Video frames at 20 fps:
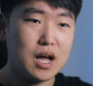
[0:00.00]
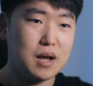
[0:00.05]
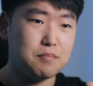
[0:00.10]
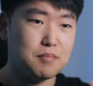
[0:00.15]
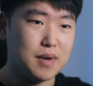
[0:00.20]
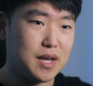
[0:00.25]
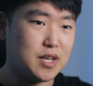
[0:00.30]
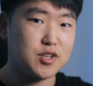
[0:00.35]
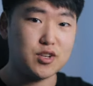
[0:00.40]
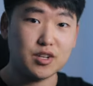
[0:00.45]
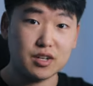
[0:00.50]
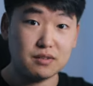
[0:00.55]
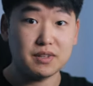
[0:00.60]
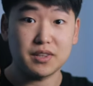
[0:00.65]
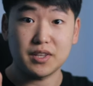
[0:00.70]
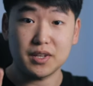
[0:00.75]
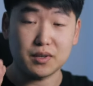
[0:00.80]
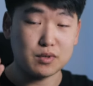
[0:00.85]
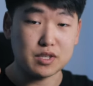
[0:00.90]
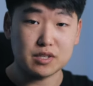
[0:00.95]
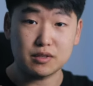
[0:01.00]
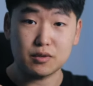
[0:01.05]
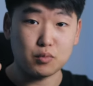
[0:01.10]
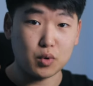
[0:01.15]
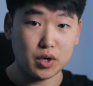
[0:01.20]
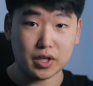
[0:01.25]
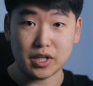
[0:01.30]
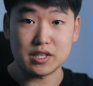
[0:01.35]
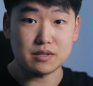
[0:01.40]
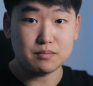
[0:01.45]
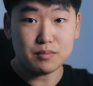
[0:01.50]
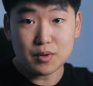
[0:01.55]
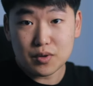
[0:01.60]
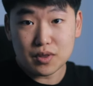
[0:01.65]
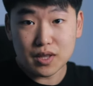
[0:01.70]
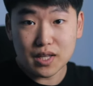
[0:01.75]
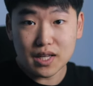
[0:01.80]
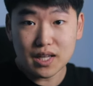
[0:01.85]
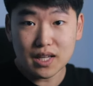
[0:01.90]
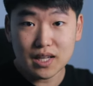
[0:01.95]
make sure everything was working
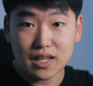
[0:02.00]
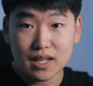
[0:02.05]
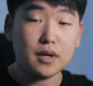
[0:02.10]
smoothly.